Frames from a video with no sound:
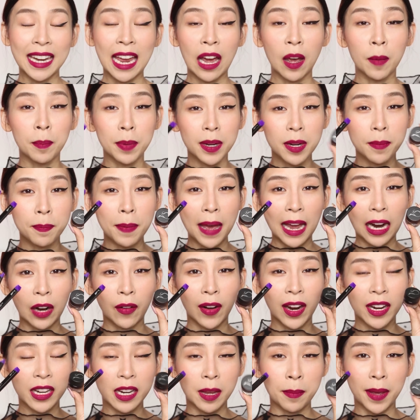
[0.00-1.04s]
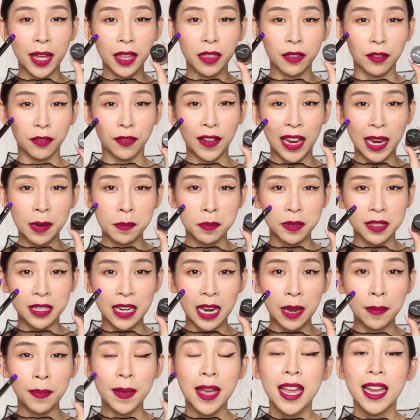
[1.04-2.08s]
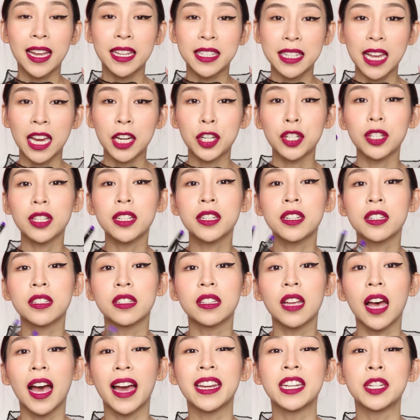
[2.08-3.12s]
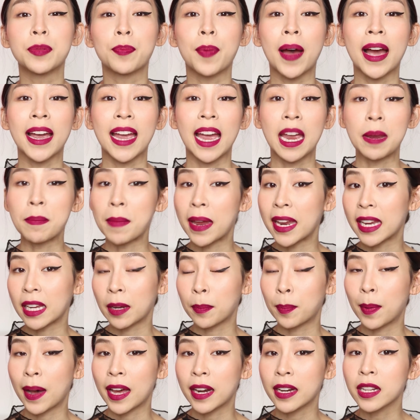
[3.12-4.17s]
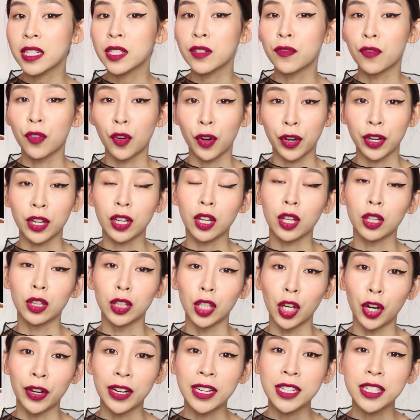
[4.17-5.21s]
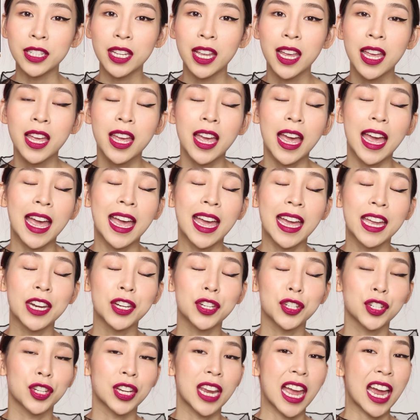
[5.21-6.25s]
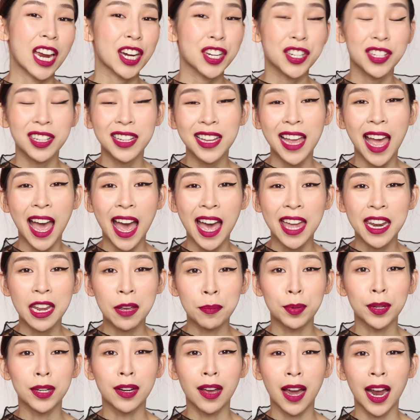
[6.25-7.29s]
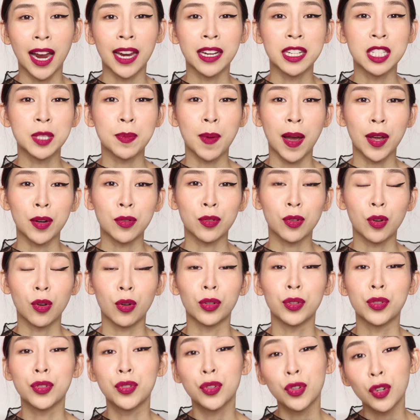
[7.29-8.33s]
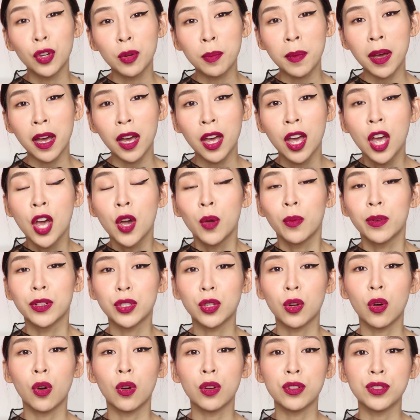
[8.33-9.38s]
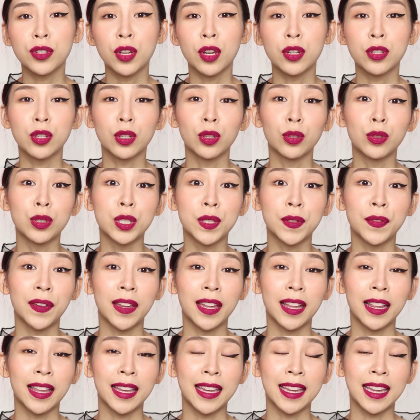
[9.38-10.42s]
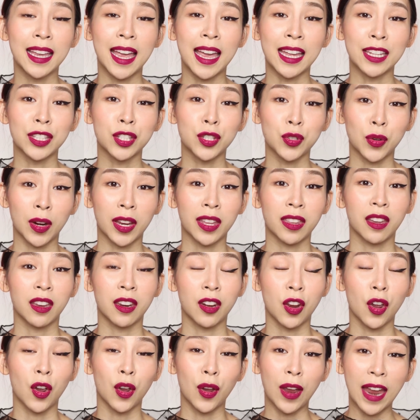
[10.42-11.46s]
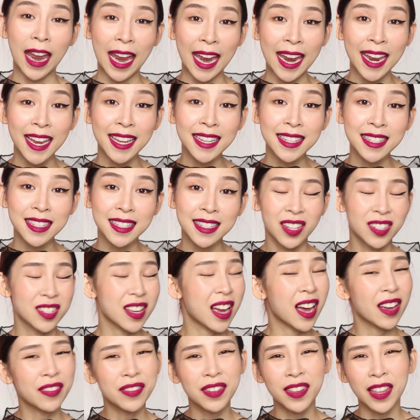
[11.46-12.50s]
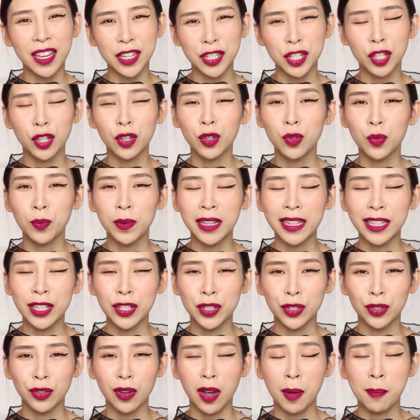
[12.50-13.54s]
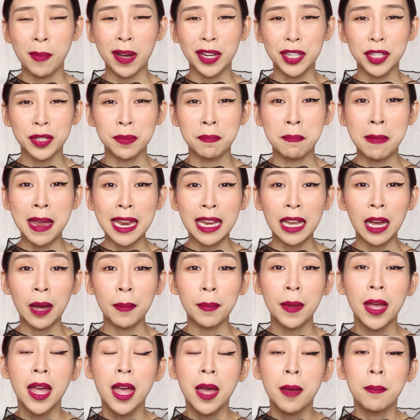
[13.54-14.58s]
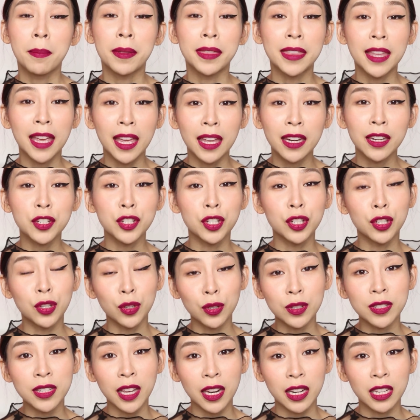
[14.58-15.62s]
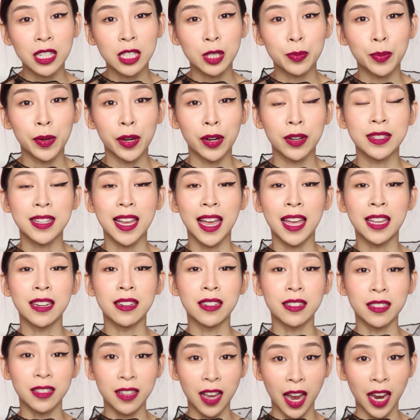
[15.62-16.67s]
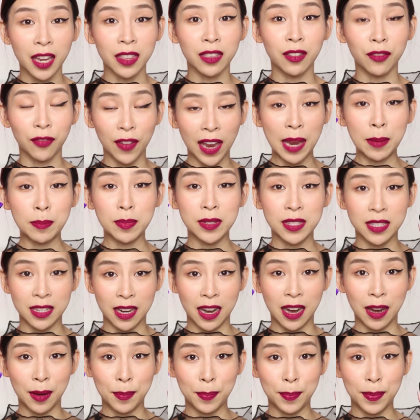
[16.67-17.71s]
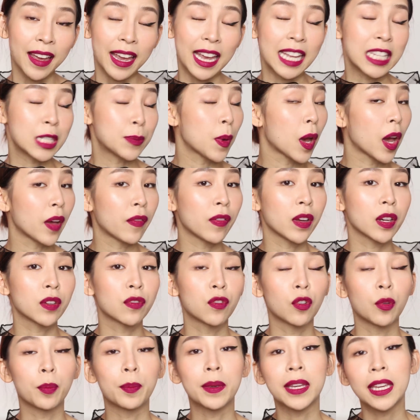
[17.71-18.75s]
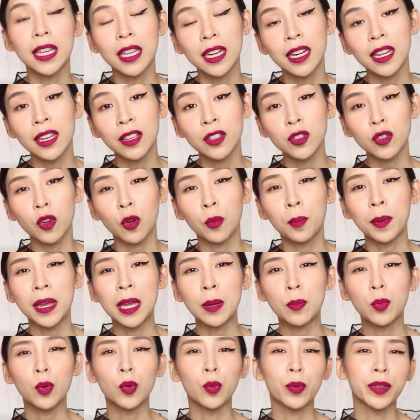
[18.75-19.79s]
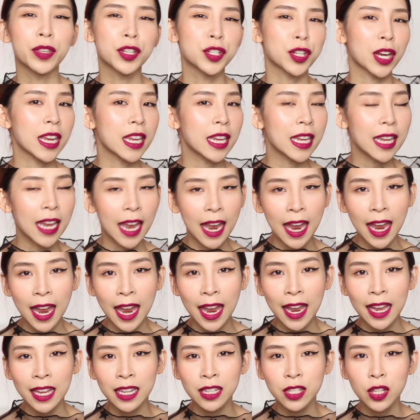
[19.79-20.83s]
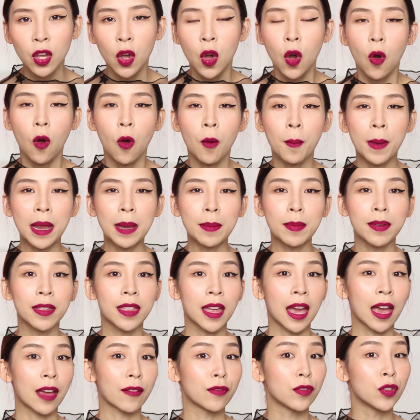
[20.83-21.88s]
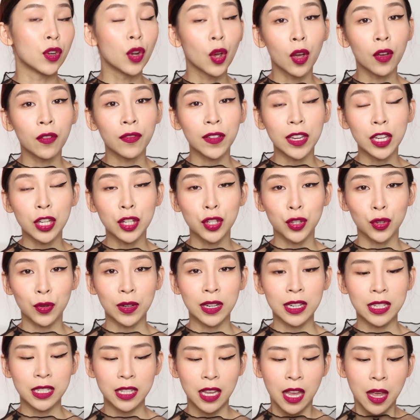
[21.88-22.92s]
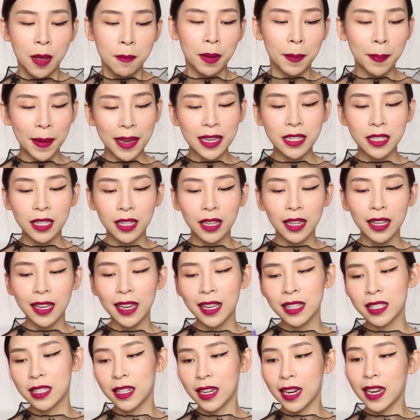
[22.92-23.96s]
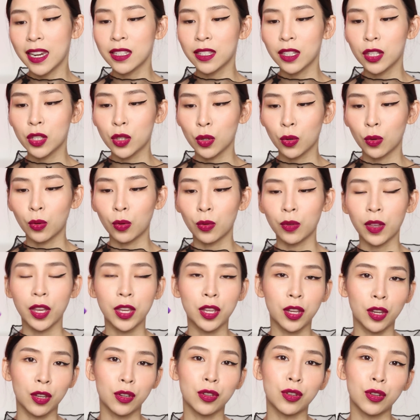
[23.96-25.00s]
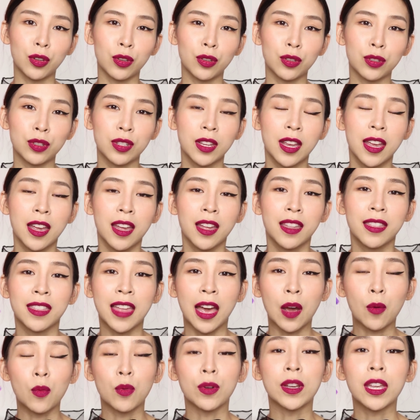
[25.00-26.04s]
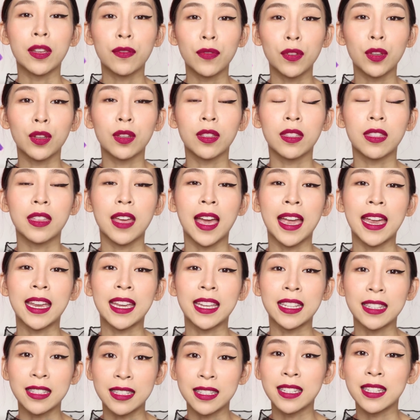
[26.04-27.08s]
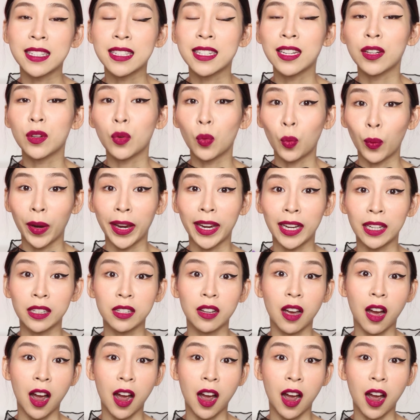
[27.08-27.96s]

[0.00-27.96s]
Now, a bit of background about the Vamp stamp. It's actually designed by a makeup artist, Veronica Lawrence, and she actually had a benign spinal cord tumor, which caused her to lose feeling and strength in her hands. So after that, she couldn't really do much makeup, but then she used that experience and designed the Vamp stamp. It's perfect for beginners or people with shaky hands, or maybe they have nerve injuries, but basically it's an easy tool that you can use that will give you a consistent winged